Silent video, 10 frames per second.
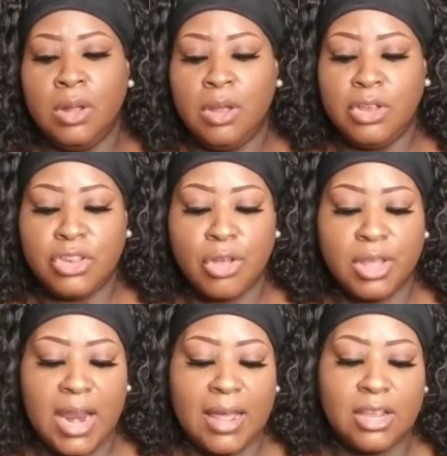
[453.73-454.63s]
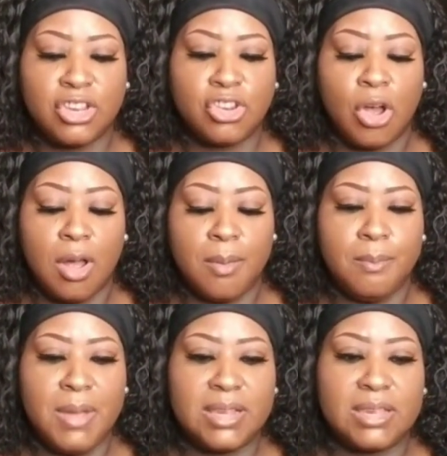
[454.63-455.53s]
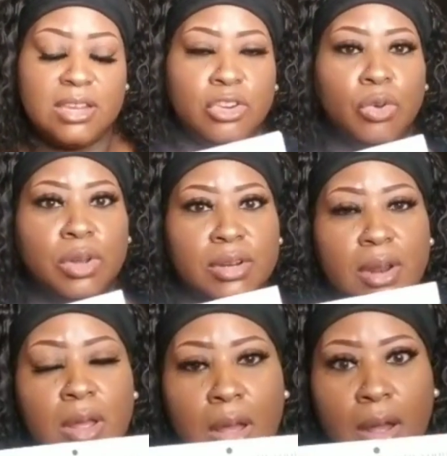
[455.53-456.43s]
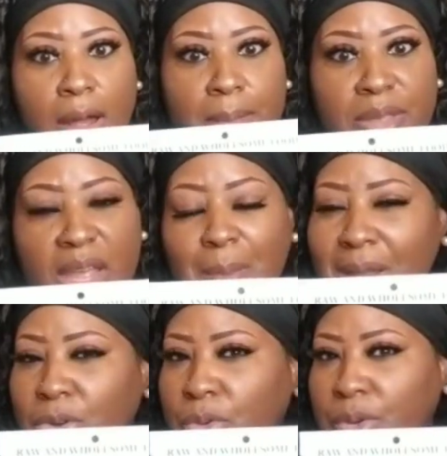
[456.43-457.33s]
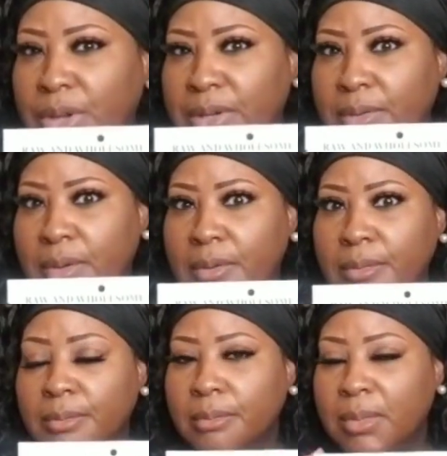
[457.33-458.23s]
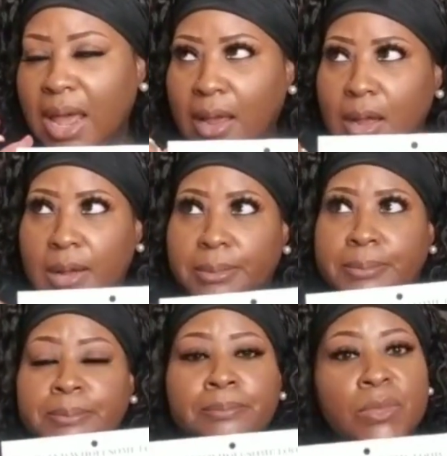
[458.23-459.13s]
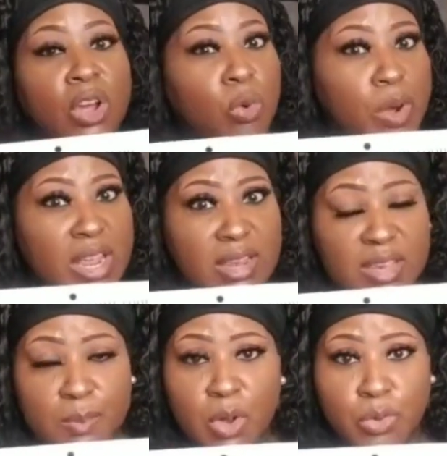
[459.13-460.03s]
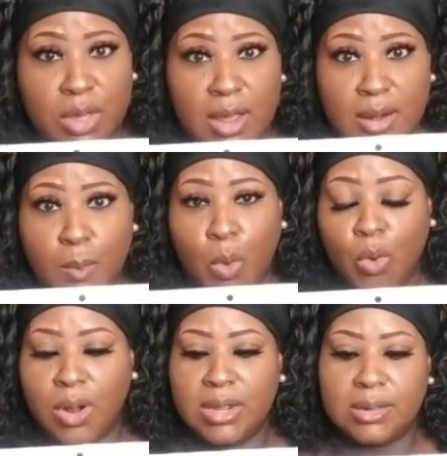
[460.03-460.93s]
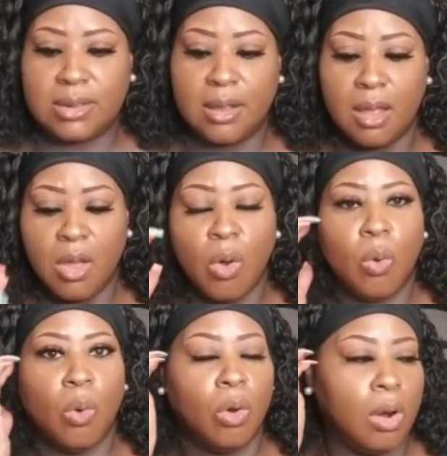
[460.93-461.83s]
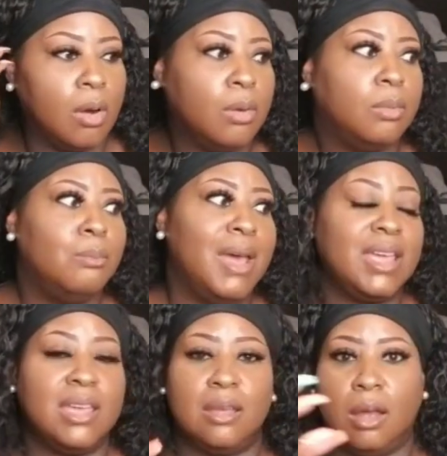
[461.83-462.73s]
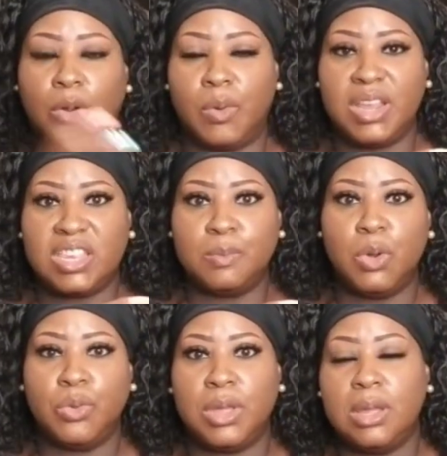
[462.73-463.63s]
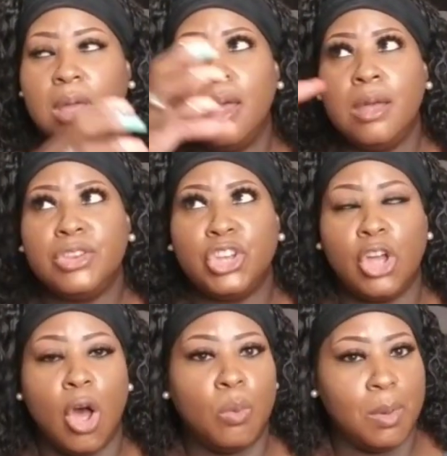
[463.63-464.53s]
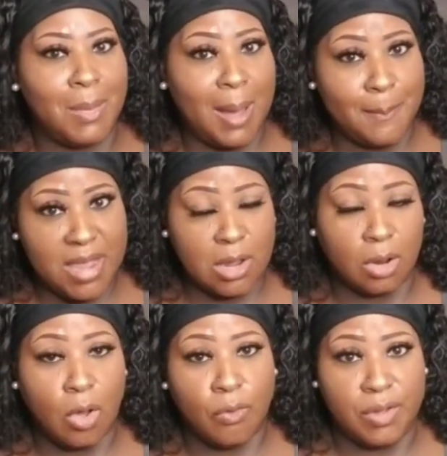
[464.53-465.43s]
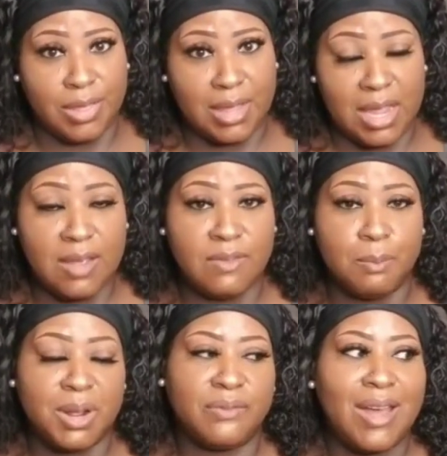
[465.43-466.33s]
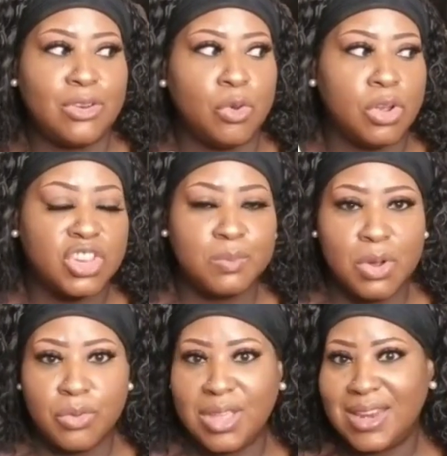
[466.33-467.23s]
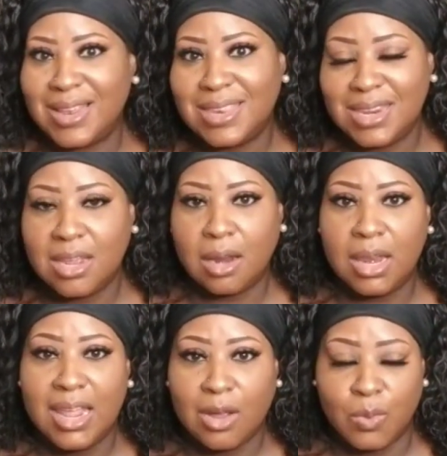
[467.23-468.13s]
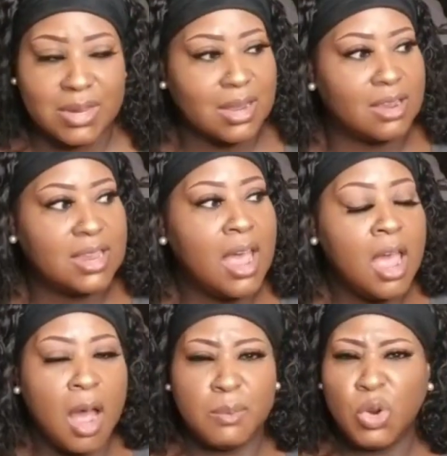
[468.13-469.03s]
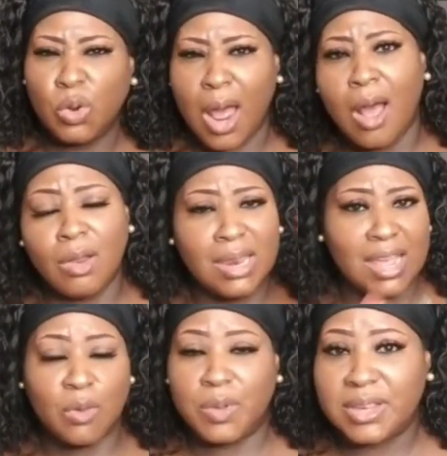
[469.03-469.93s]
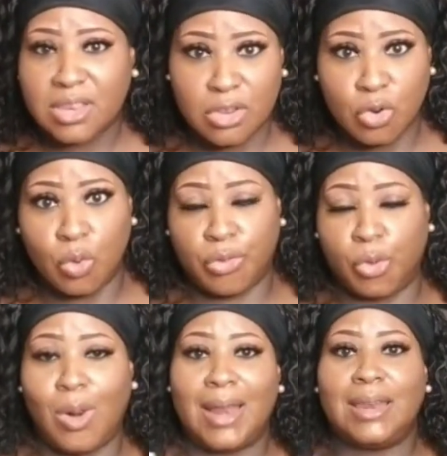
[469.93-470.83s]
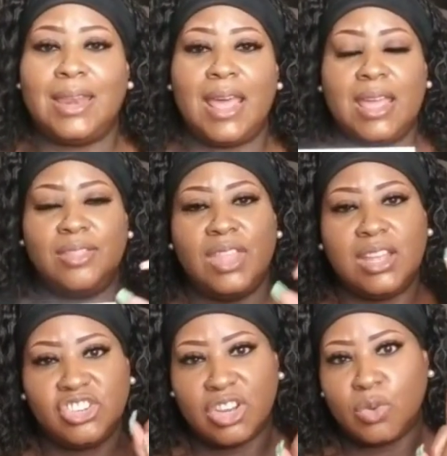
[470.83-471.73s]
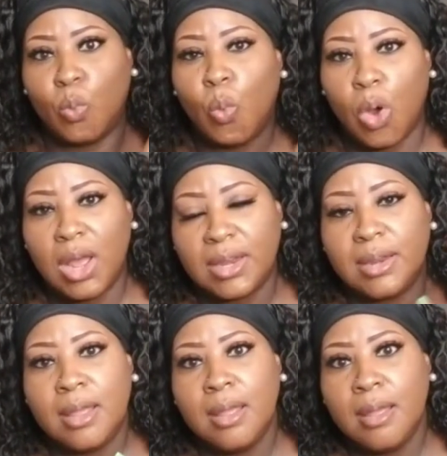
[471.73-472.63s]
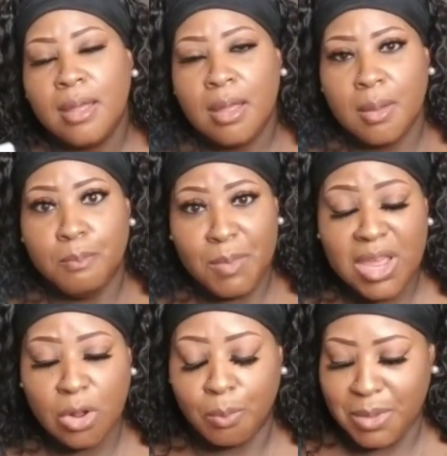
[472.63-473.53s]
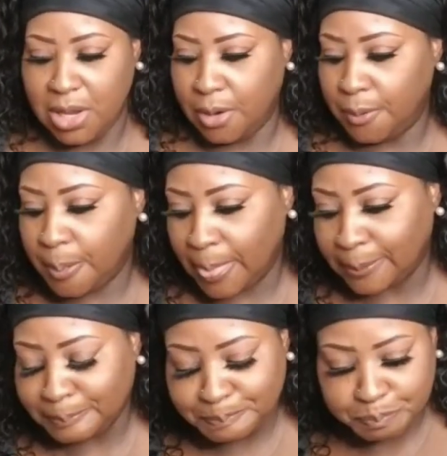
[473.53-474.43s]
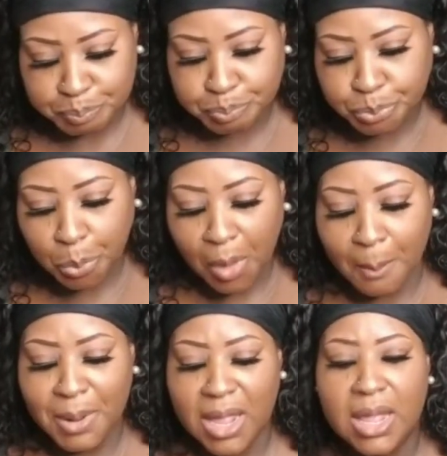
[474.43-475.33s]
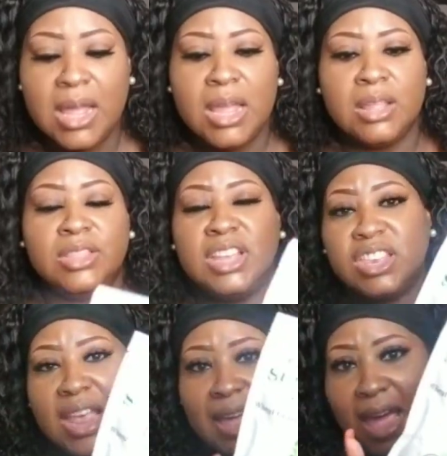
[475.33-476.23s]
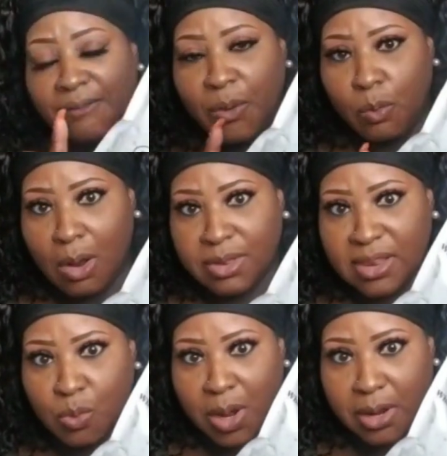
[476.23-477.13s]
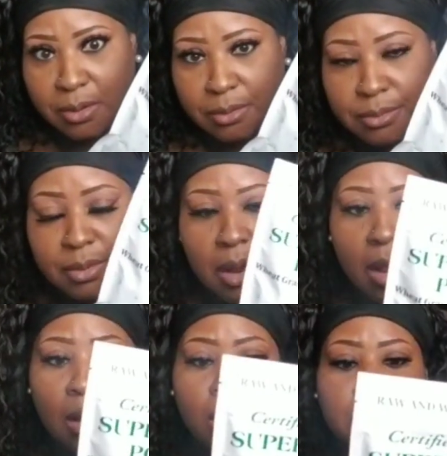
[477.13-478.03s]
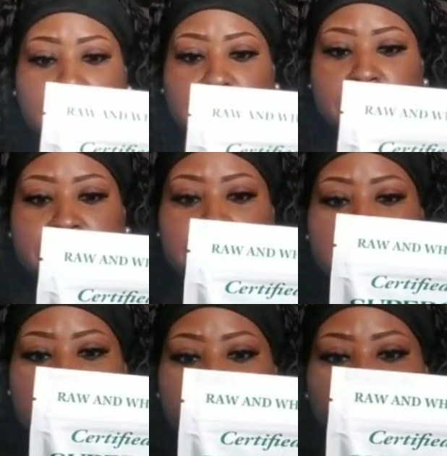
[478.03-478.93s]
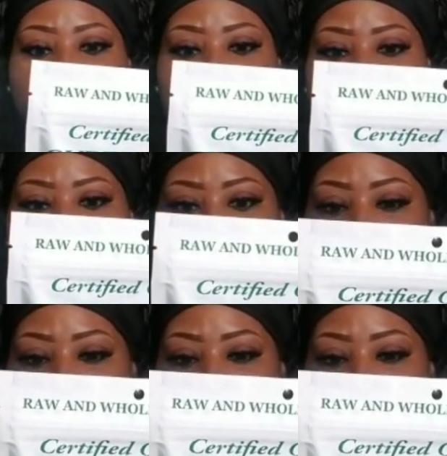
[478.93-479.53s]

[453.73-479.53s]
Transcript: so that I can start mixing, doing, I'm thinking about doing like a green smoothie in the mornings, or make it a green smoothie to go with my meal over in the evening. But if I do a smoothie, that's still liquids, because I'm doing all liquids throughout the day, and then just one meal. But this I got from Ross as well, and it